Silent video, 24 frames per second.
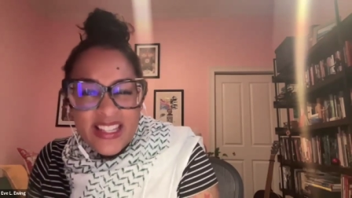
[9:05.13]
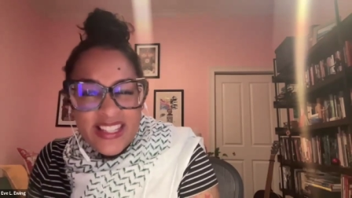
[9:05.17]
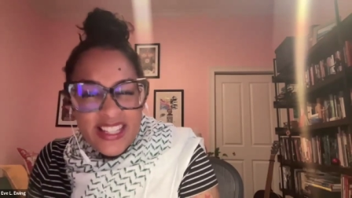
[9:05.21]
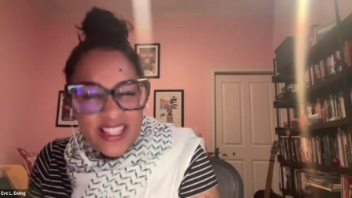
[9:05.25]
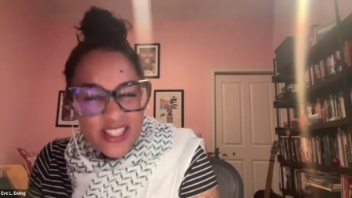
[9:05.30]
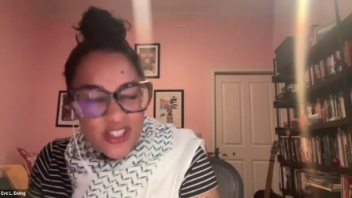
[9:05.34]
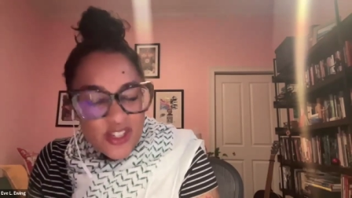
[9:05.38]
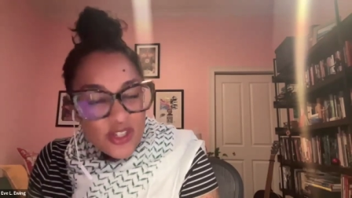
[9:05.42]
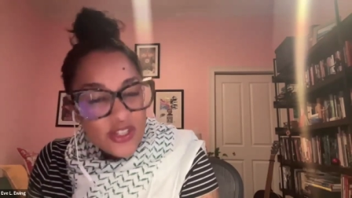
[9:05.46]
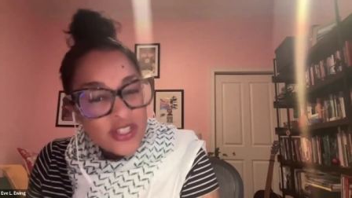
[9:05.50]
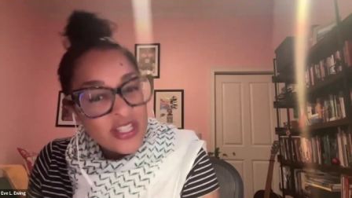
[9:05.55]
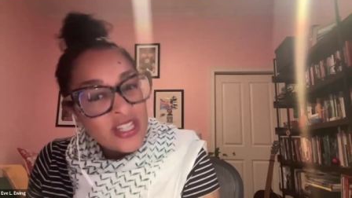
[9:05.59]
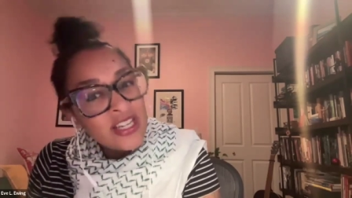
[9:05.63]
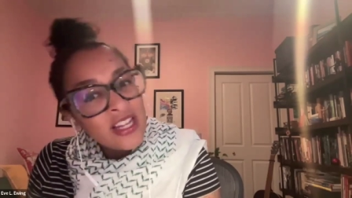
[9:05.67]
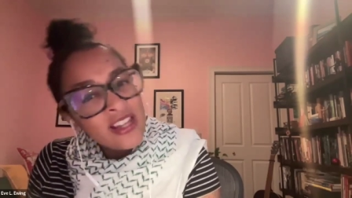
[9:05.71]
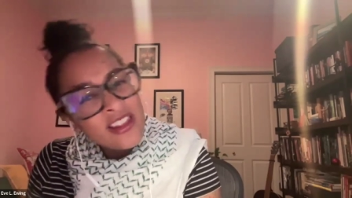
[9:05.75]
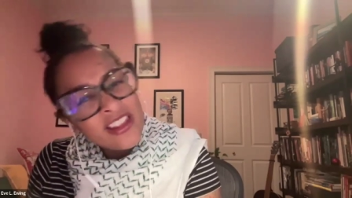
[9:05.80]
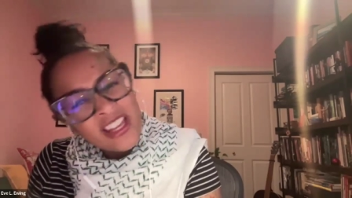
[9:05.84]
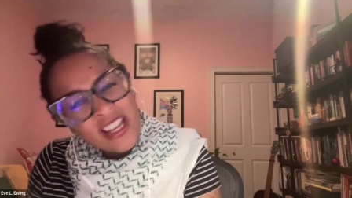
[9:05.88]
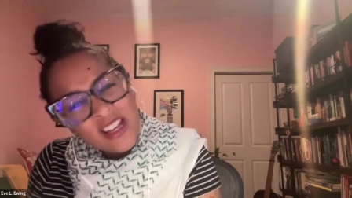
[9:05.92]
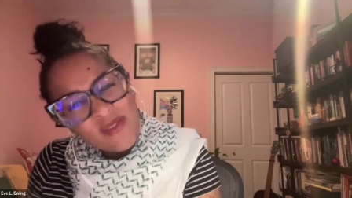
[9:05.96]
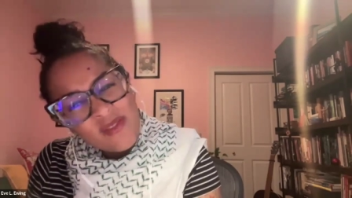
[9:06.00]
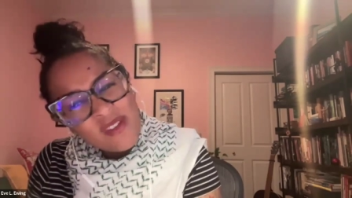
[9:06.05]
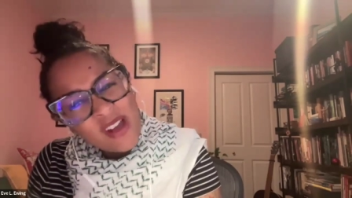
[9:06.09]
it's interesting
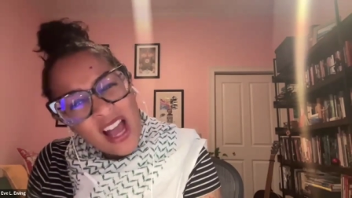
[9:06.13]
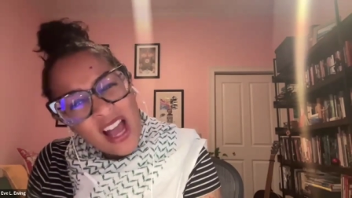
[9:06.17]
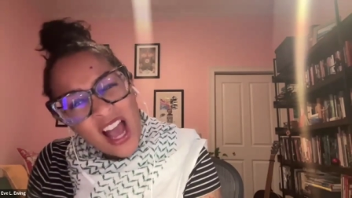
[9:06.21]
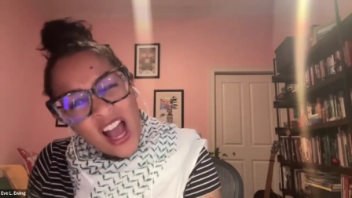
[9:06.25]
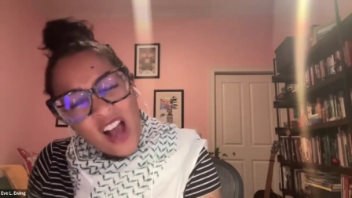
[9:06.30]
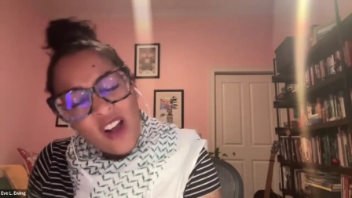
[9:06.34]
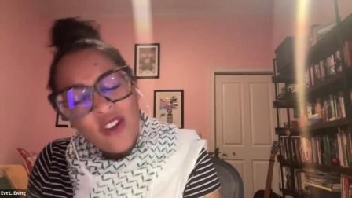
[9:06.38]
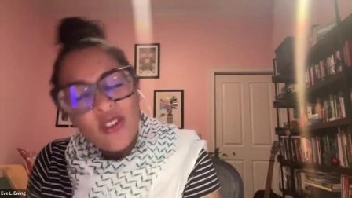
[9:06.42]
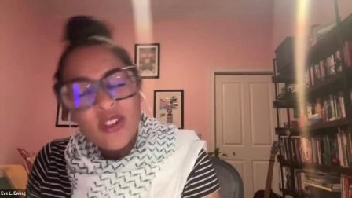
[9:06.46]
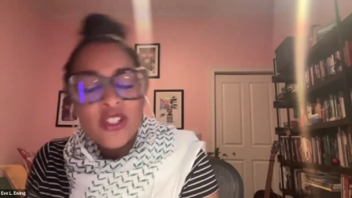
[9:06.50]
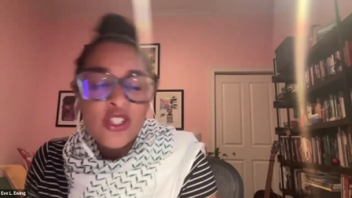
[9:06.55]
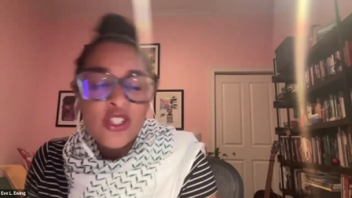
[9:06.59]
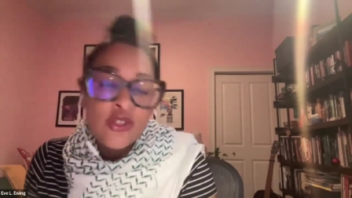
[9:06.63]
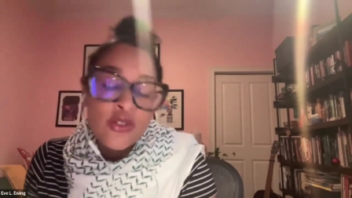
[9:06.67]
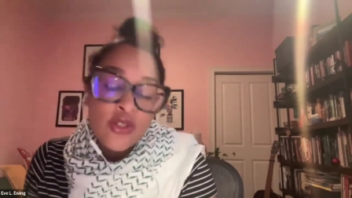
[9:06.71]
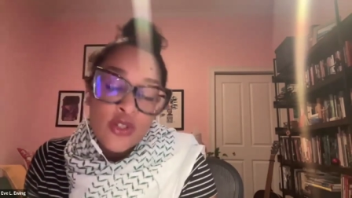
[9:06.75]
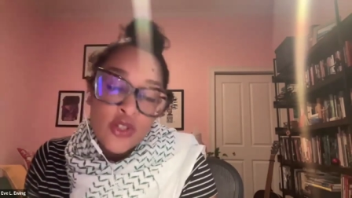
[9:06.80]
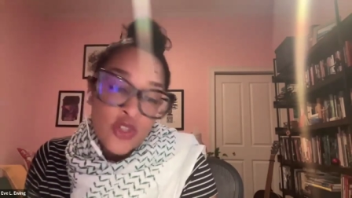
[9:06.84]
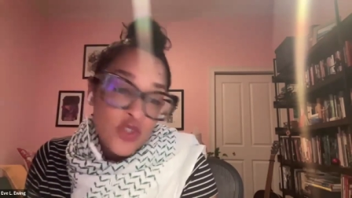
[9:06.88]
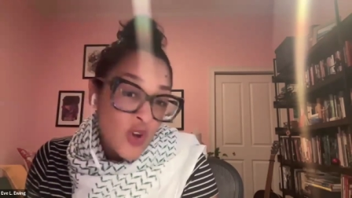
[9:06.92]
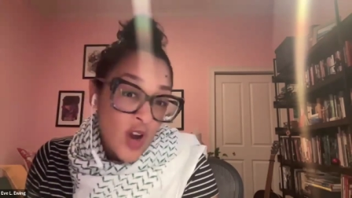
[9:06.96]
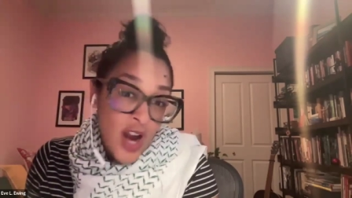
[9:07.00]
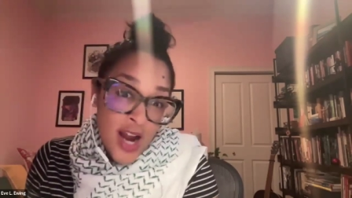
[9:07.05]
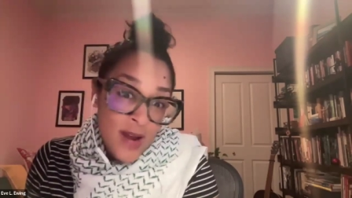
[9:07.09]
to think about how would you
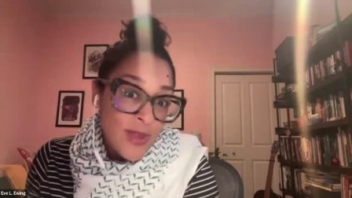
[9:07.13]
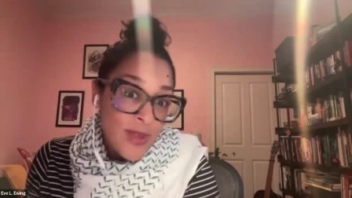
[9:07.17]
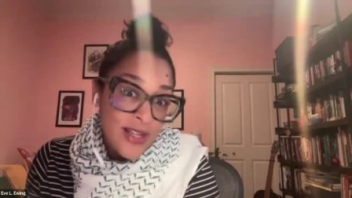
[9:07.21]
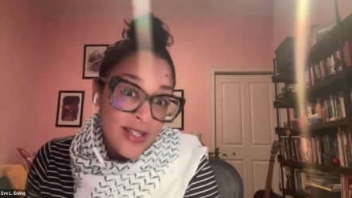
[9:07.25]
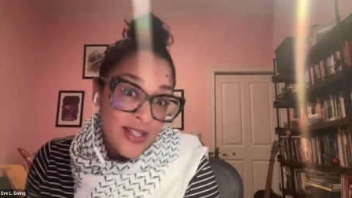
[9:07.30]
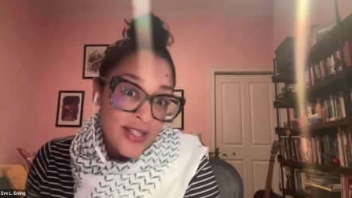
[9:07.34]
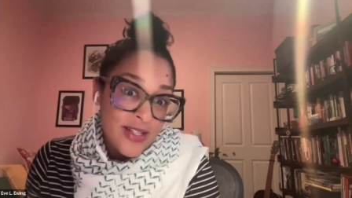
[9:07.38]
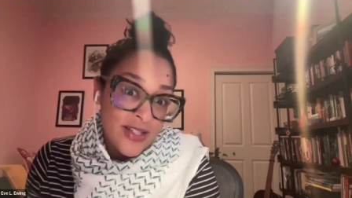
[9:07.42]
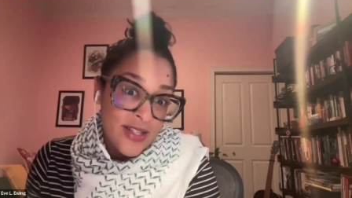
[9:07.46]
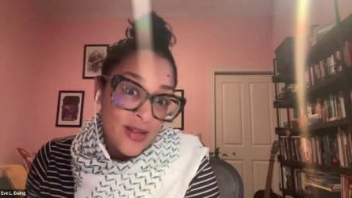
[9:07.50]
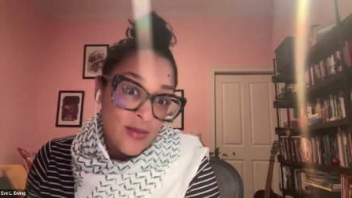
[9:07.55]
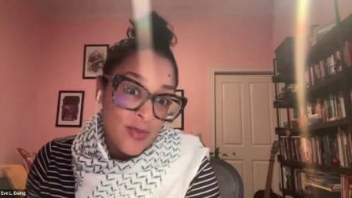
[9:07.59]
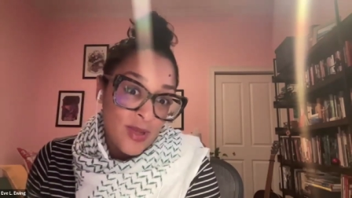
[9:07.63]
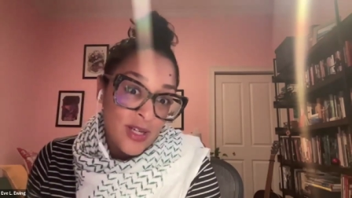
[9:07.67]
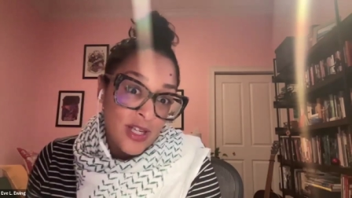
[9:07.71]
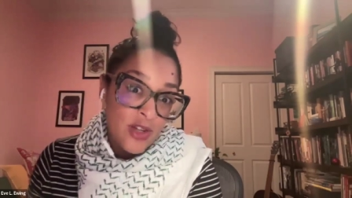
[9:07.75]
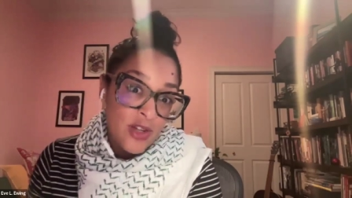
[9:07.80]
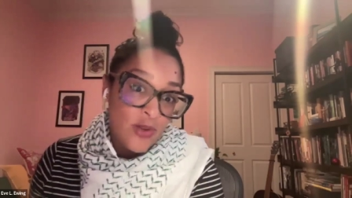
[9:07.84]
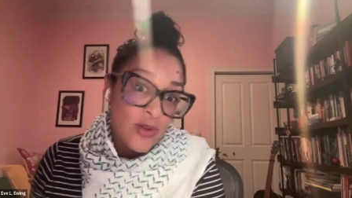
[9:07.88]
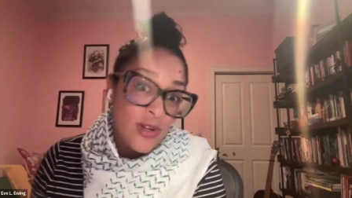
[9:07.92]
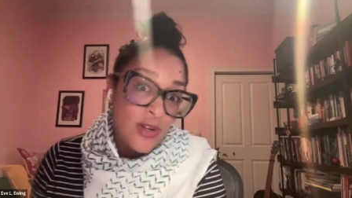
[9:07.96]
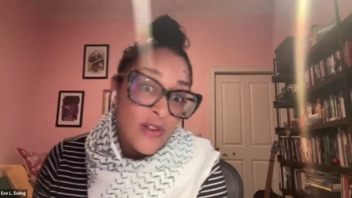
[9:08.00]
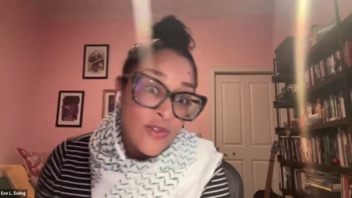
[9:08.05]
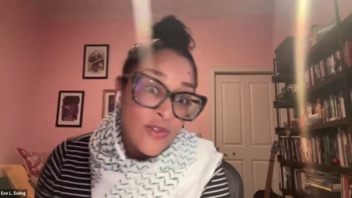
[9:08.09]
describe that to
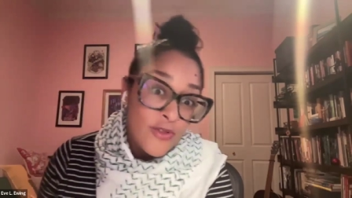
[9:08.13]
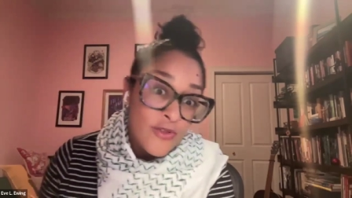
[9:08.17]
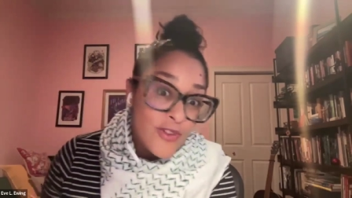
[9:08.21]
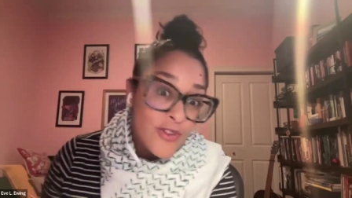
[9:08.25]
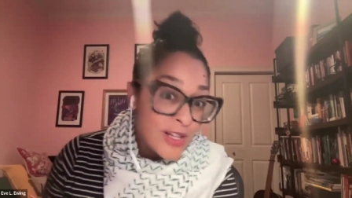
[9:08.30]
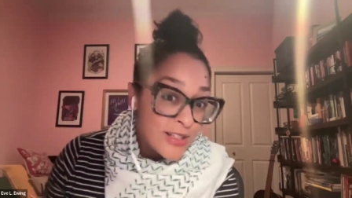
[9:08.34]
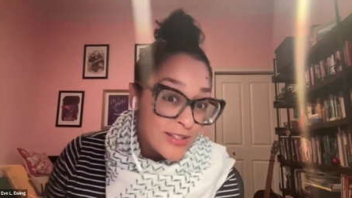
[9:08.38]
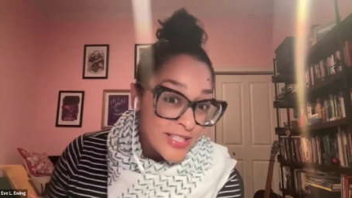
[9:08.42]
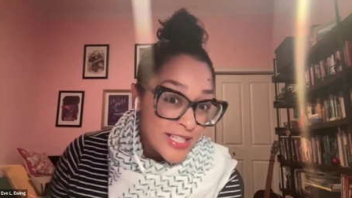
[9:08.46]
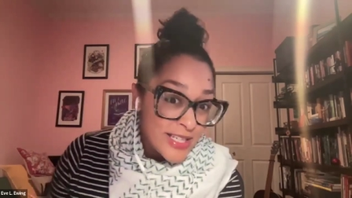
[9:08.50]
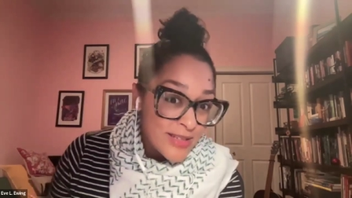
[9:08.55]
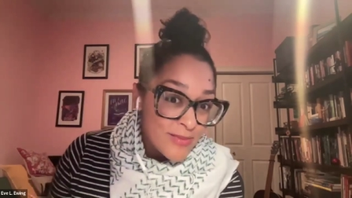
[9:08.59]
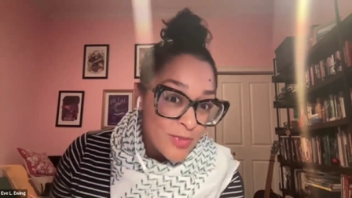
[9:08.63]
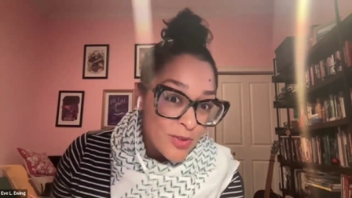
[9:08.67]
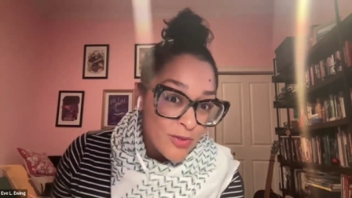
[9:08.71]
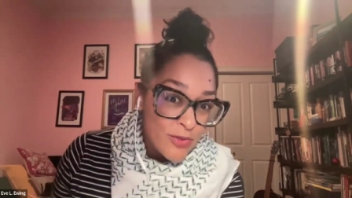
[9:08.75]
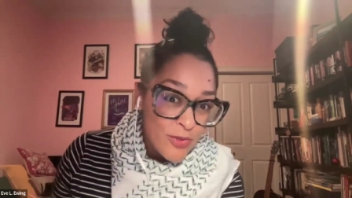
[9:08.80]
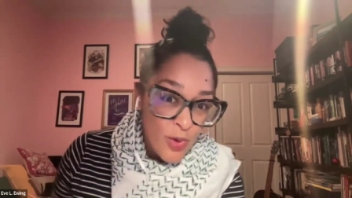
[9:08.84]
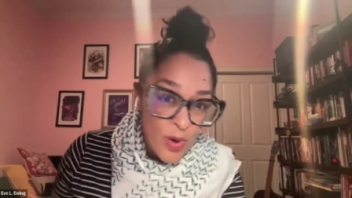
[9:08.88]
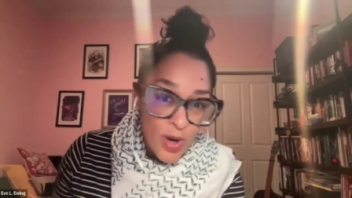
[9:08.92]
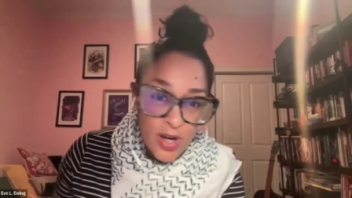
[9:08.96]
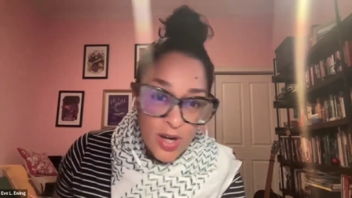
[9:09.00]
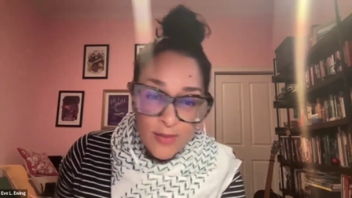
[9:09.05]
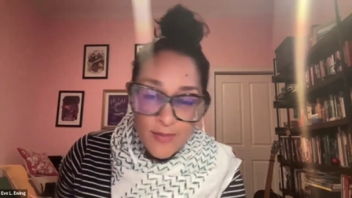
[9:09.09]
somebody who never felt it
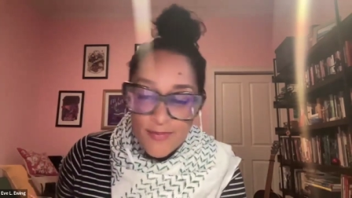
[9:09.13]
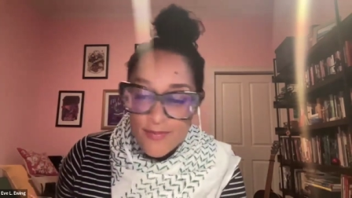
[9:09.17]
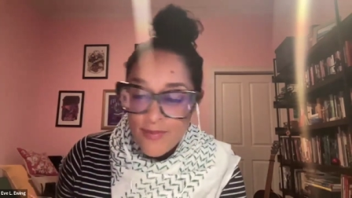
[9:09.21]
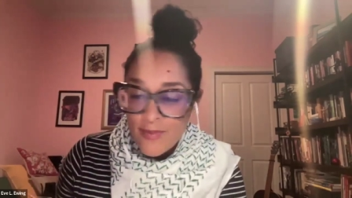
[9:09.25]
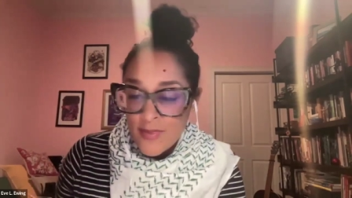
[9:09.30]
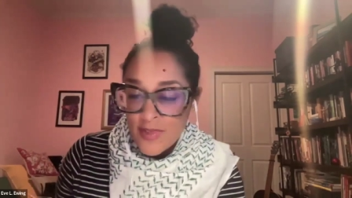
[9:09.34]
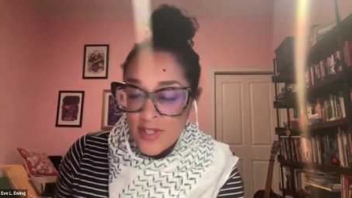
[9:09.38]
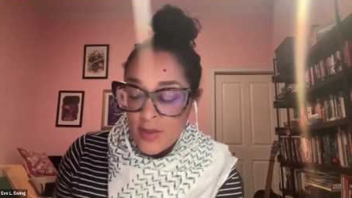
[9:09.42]
before?